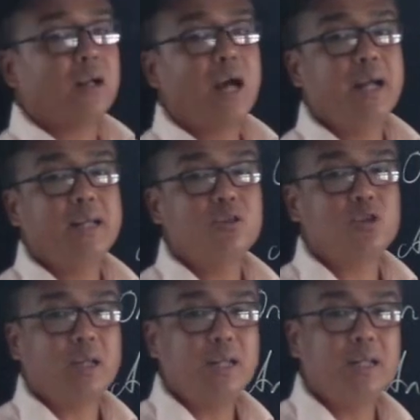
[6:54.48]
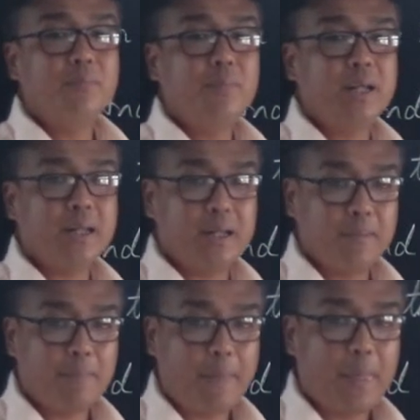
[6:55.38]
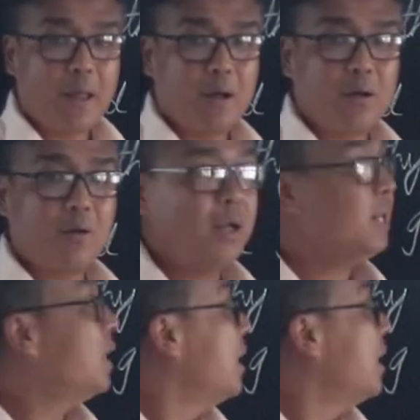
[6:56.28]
arise in me. All right?